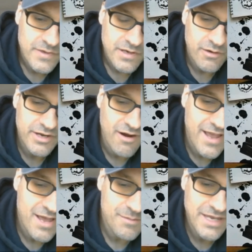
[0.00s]
Well, here I
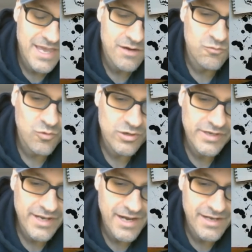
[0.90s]
am again
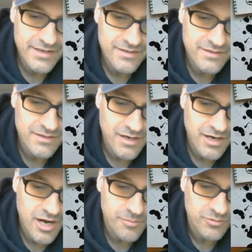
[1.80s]
working on a
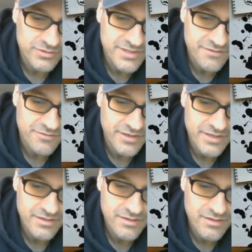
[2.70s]
couple
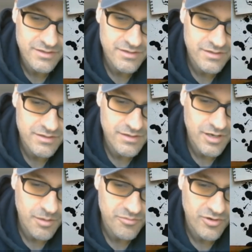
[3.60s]
different
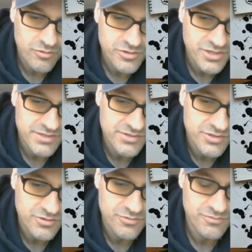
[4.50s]
approaches
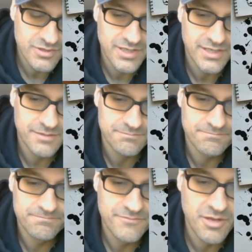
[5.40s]
to
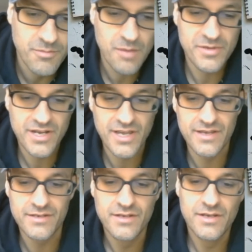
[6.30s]
the Muppet
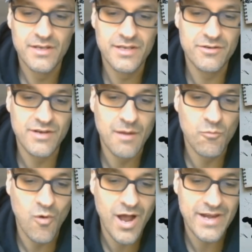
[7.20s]
head. Here
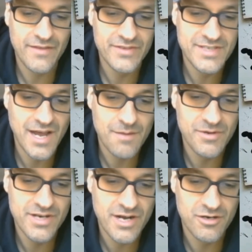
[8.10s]
I'm wide on the top
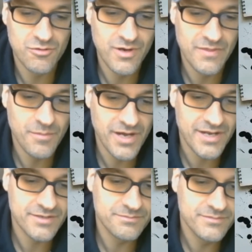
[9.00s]
and narrow on the
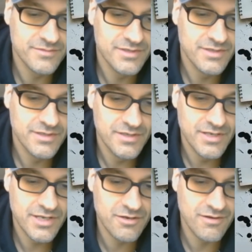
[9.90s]
bottom.
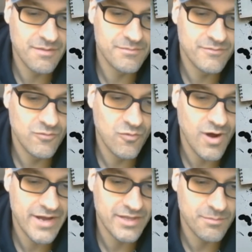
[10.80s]
Here I'm
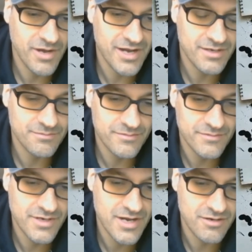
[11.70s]
wide on the bottom,
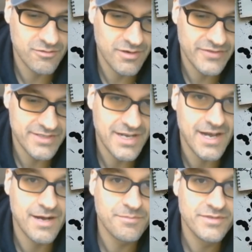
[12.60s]
narrow on the top.